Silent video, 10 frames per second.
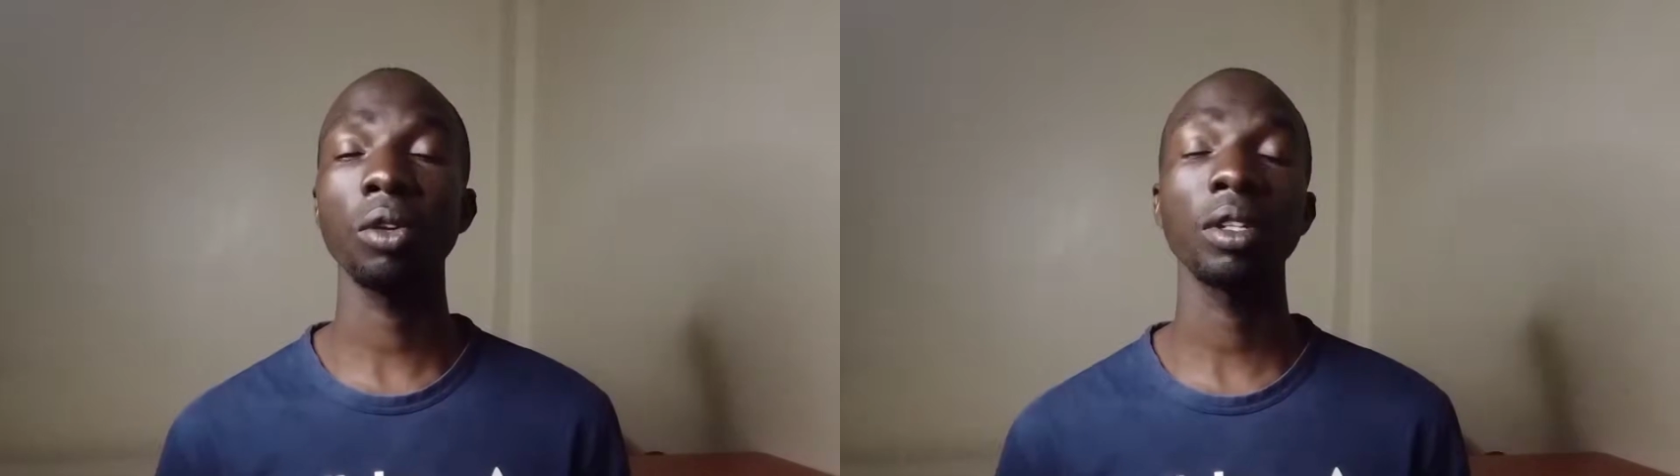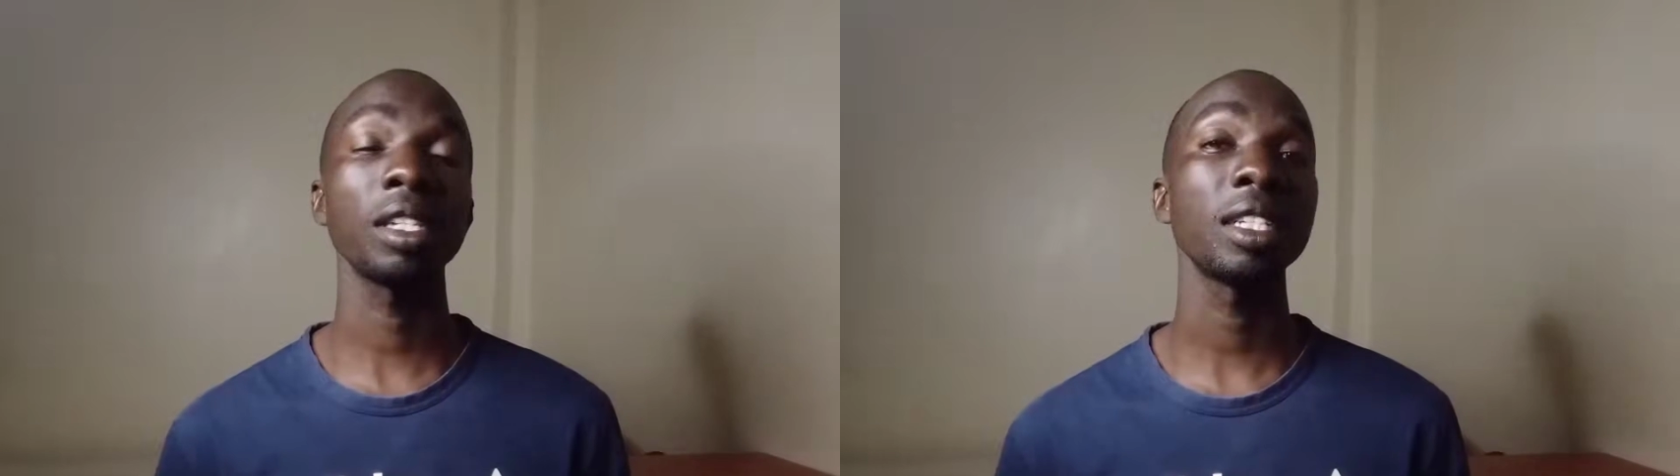
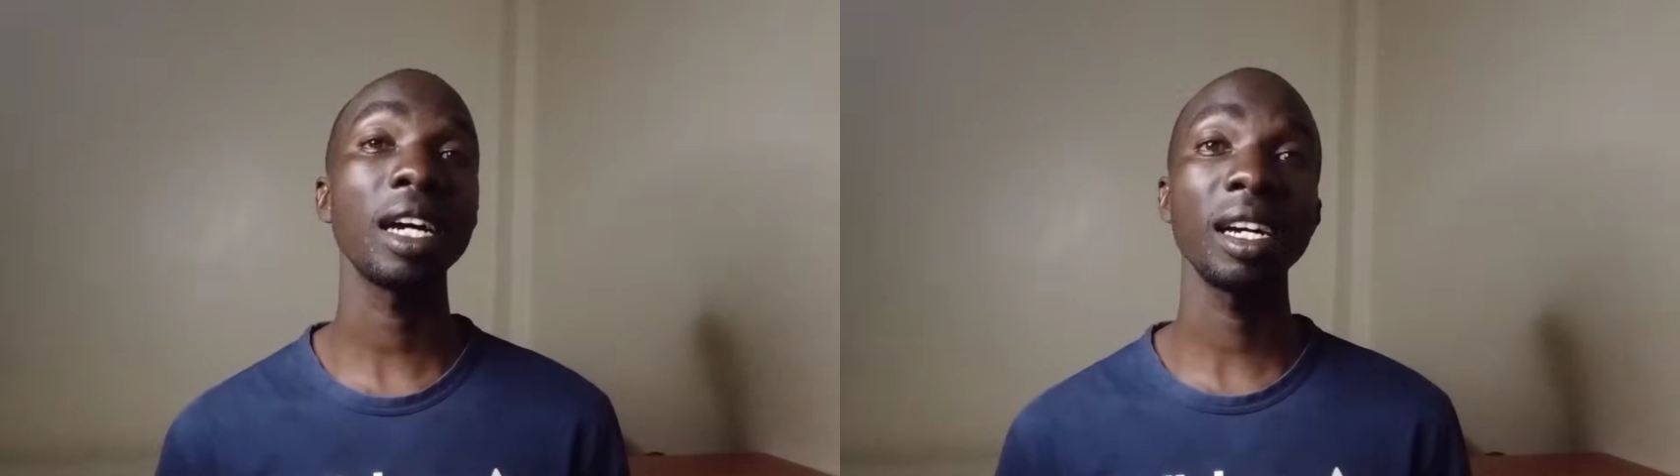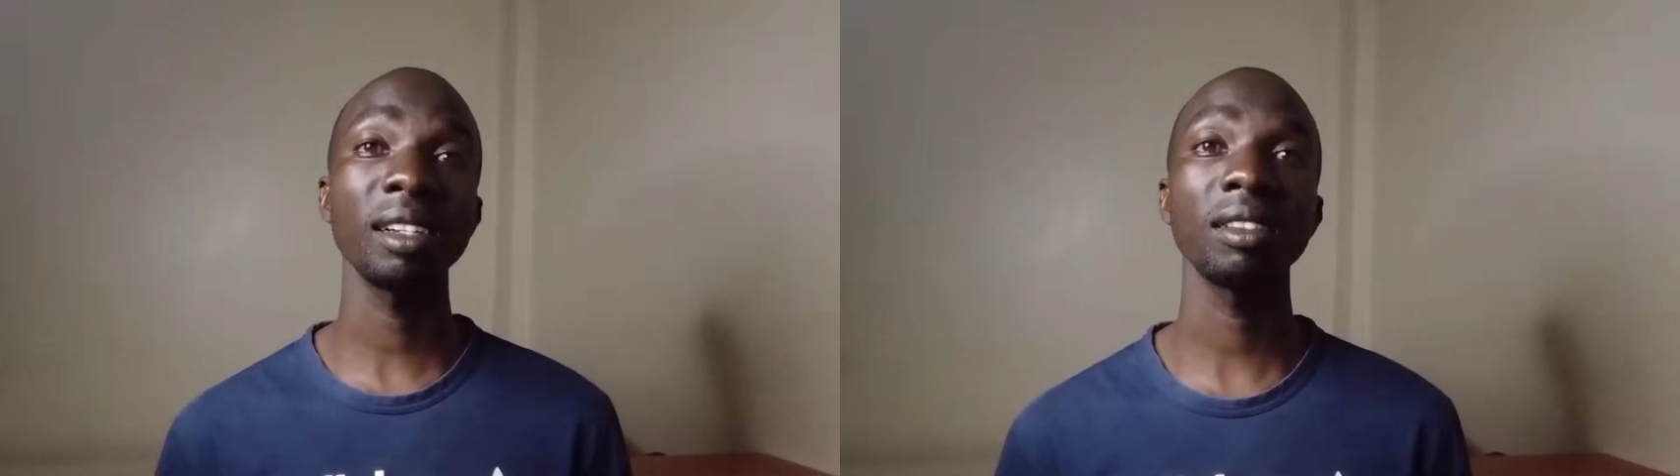allocate
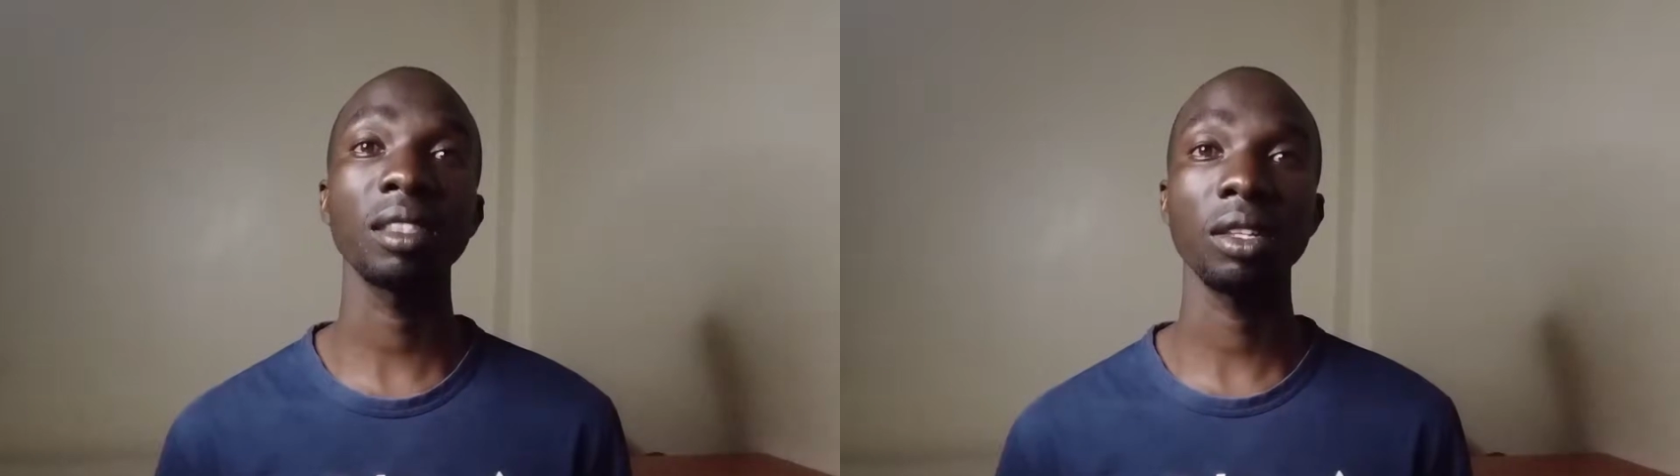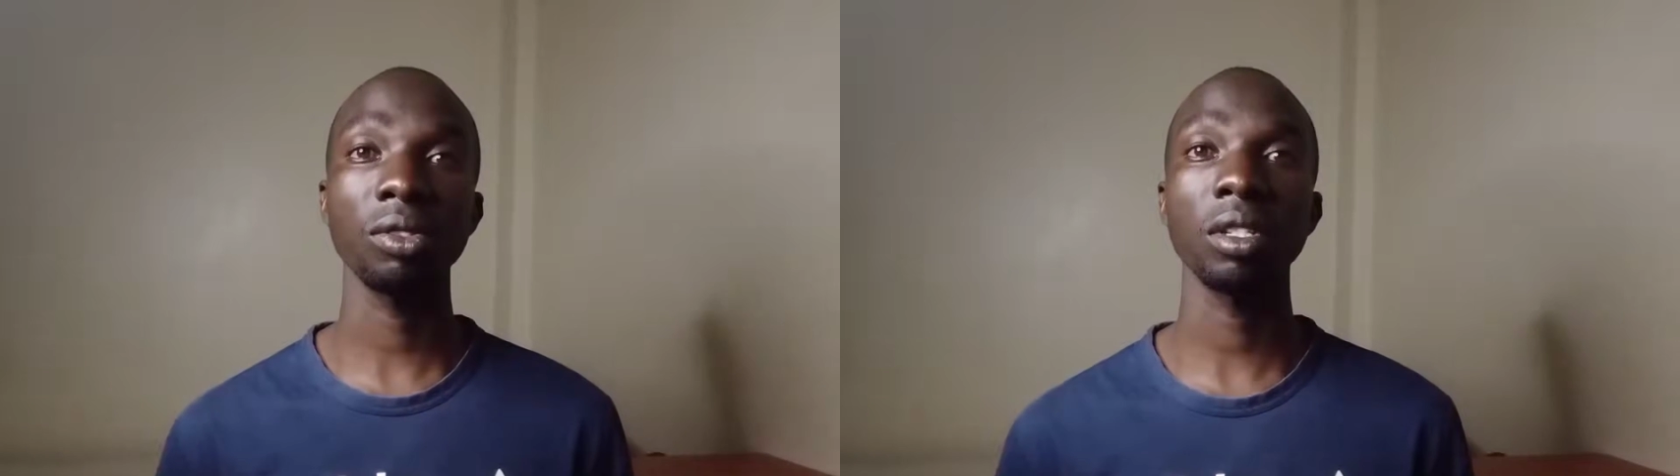
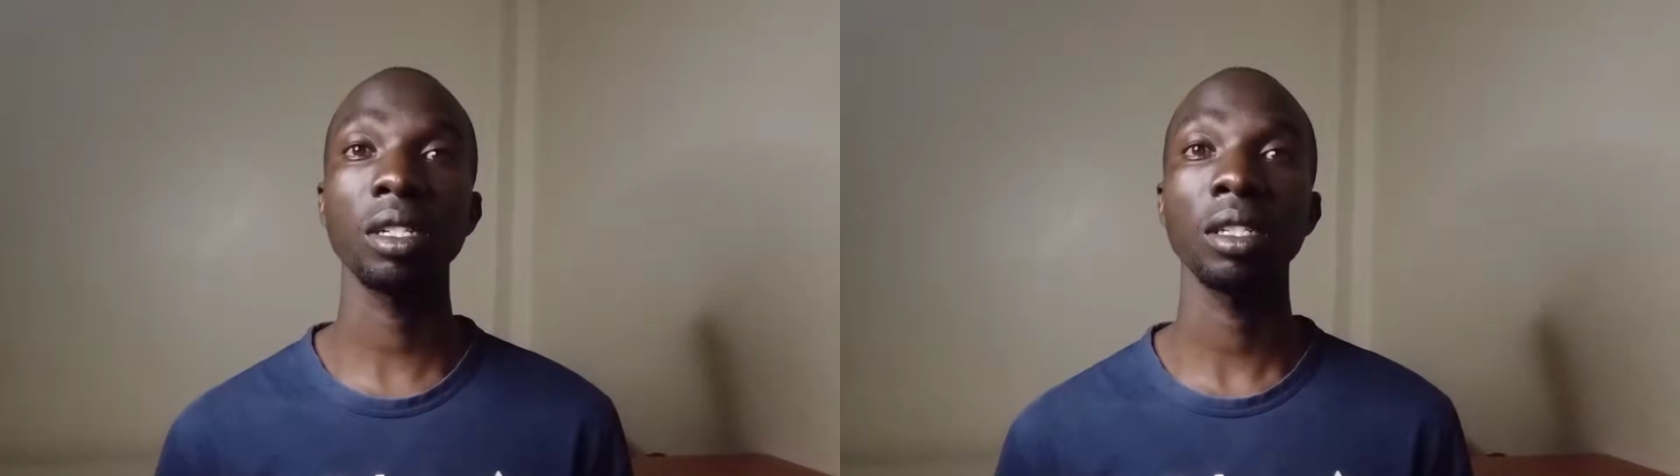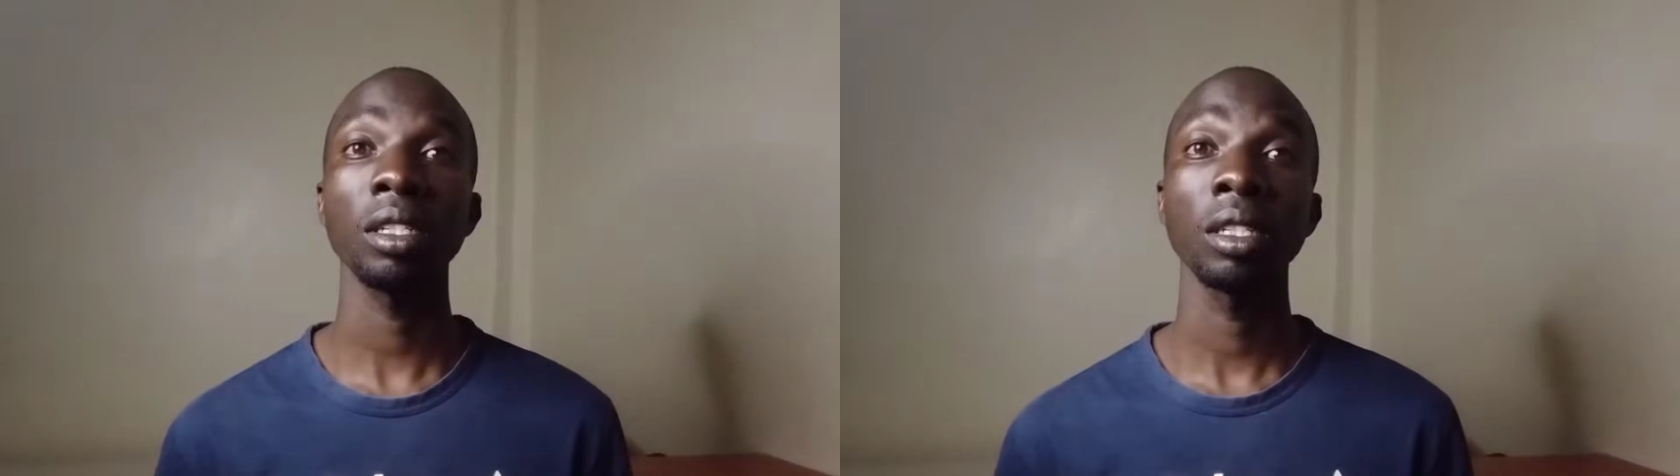
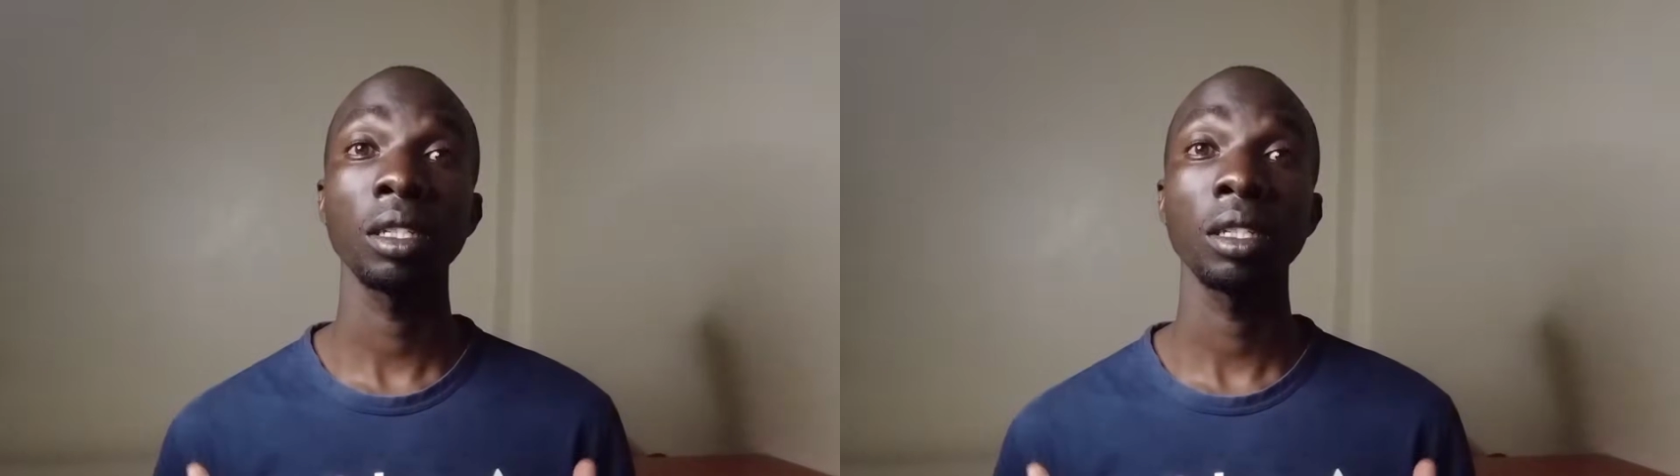100,000